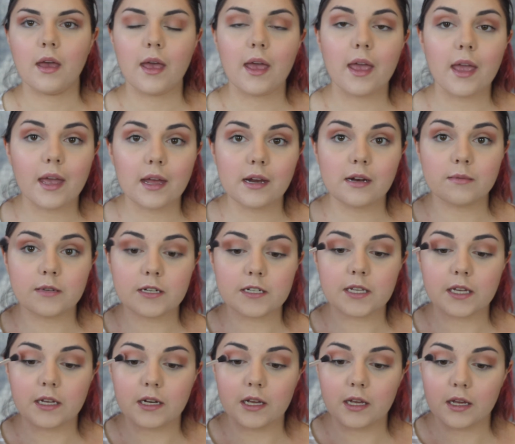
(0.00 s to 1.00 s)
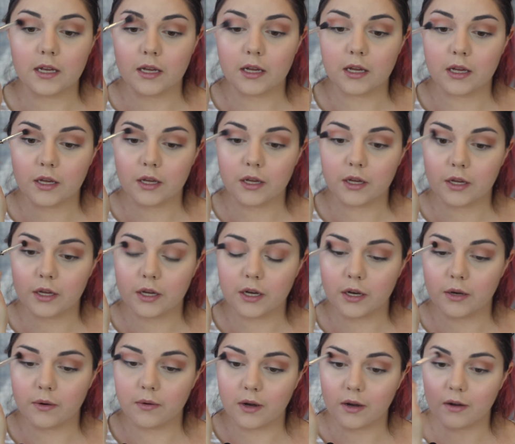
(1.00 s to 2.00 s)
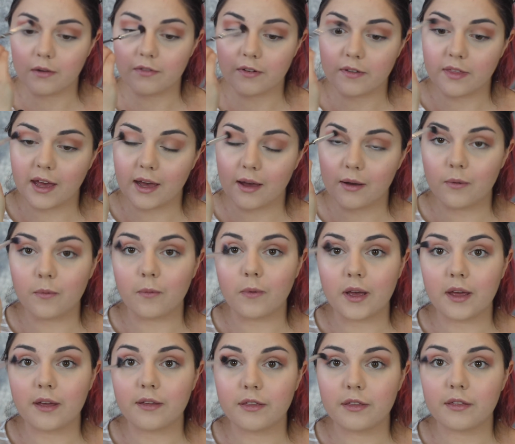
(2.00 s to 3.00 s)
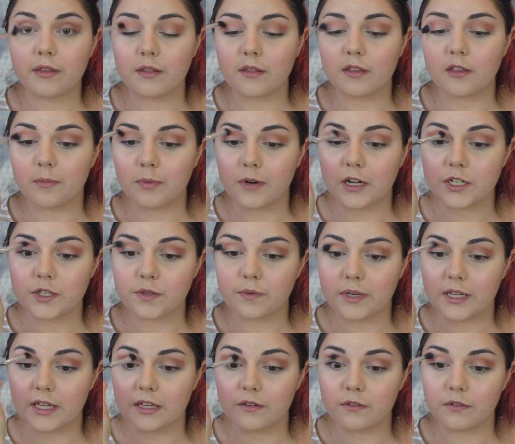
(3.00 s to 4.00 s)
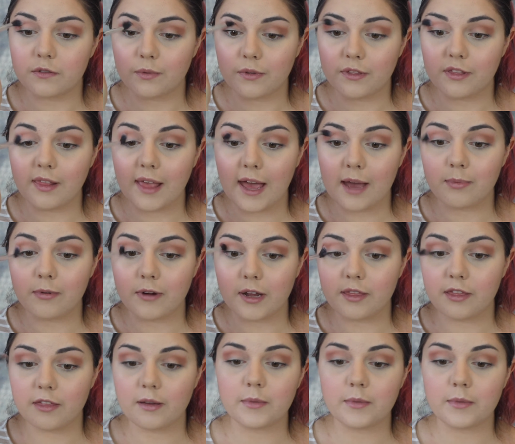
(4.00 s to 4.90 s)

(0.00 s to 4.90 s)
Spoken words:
And I'm just gonna go over that with the brush we used with Labyrinth.